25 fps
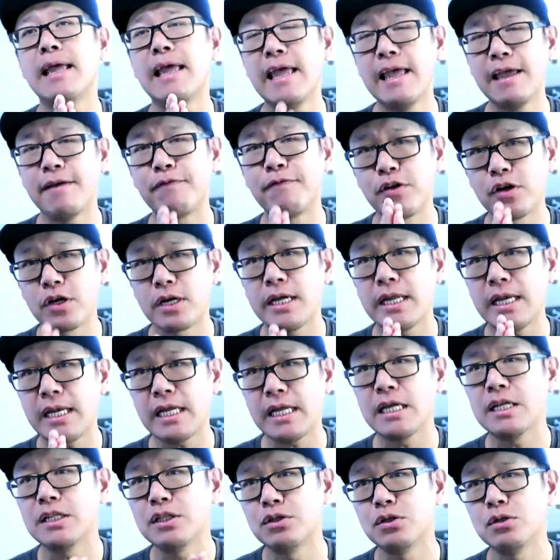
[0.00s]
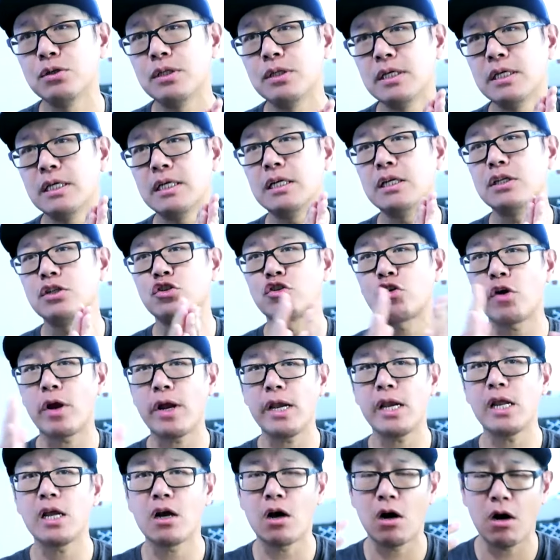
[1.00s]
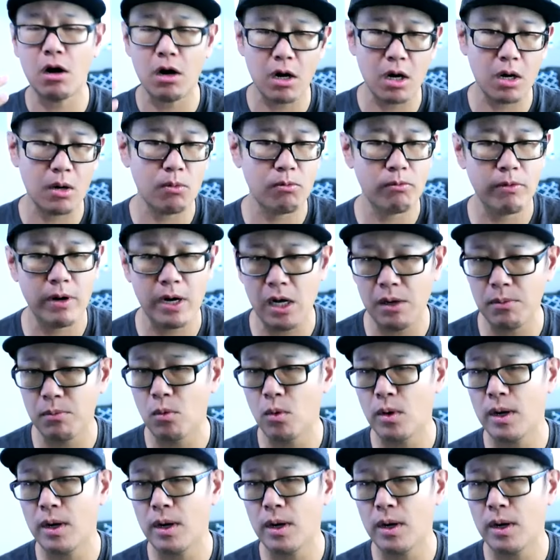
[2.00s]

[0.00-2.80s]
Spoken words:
if you're getting into the trading card realm,